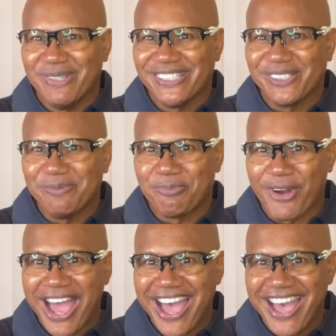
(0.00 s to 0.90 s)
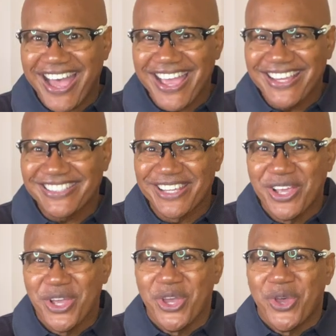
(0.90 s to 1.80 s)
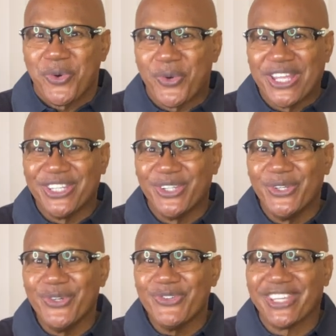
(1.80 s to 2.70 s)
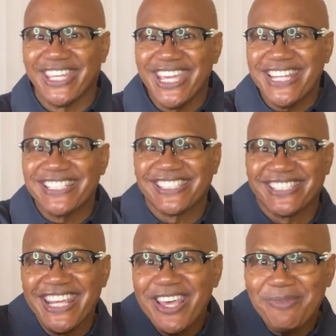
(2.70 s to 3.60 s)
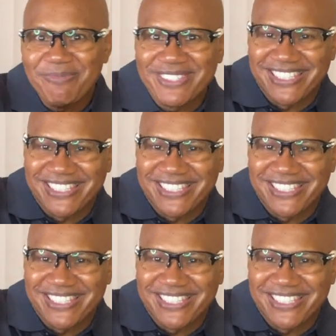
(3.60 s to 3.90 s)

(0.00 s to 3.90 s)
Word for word: be surprised when you get tipped.